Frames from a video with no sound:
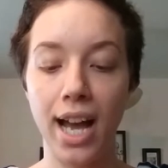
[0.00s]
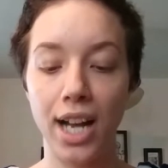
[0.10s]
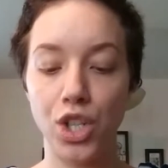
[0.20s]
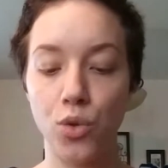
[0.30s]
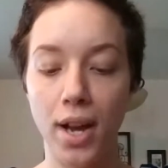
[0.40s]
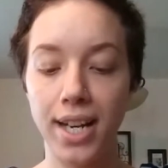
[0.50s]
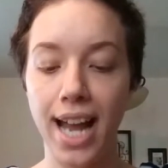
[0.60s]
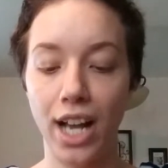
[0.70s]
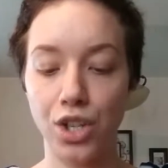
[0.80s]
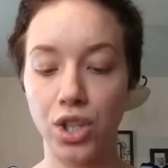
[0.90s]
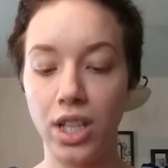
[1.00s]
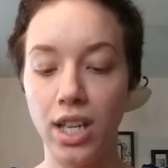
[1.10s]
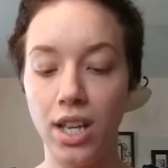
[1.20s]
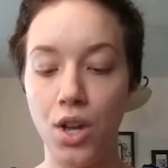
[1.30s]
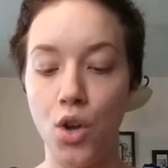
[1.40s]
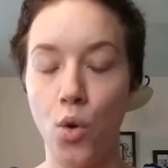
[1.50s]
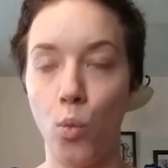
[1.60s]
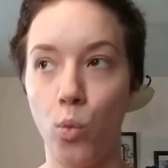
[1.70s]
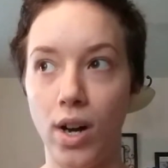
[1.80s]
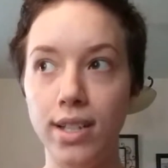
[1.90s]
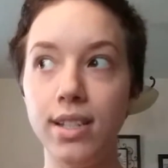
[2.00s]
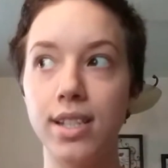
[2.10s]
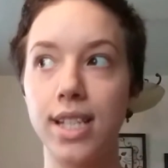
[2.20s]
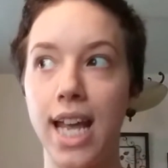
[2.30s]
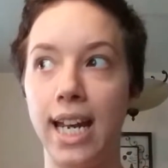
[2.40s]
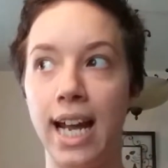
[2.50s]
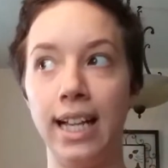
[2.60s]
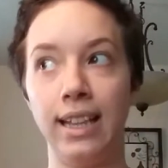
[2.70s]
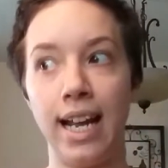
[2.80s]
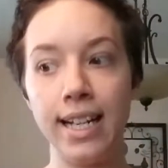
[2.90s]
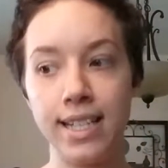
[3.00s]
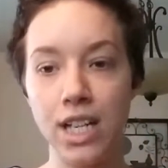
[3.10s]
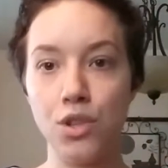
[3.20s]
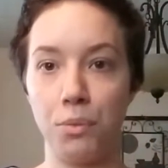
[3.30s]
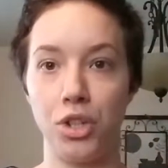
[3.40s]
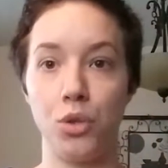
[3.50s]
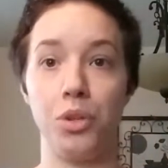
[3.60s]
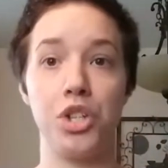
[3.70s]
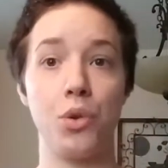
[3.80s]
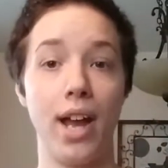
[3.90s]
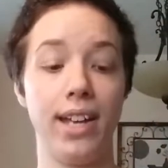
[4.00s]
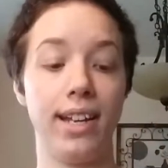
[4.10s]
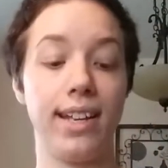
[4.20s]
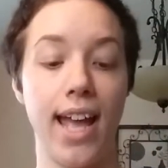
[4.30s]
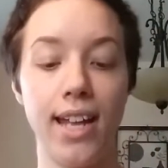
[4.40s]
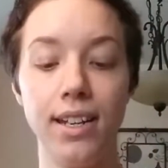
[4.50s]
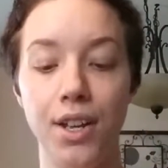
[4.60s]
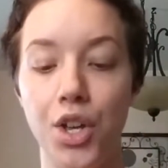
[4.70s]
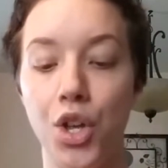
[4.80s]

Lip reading: I tried it actually once and I liked it, so I'm gonna retry it again,